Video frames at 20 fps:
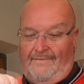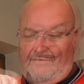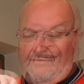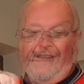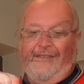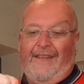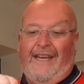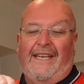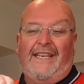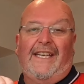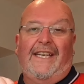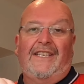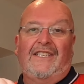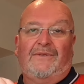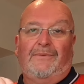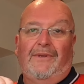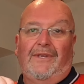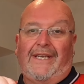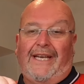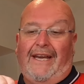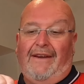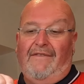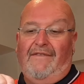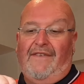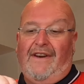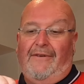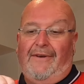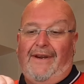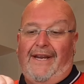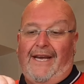And that yeast will get
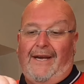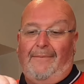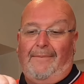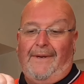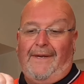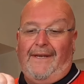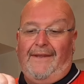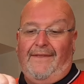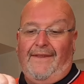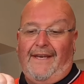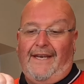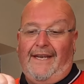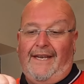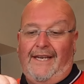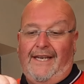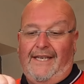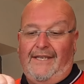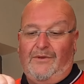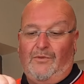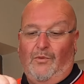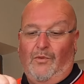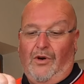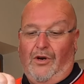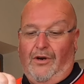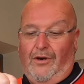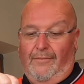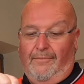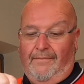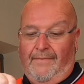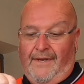very happy in there. It's
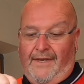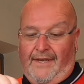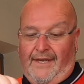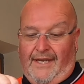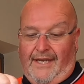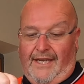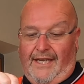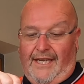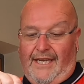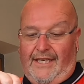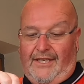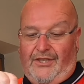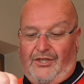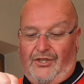warm, it's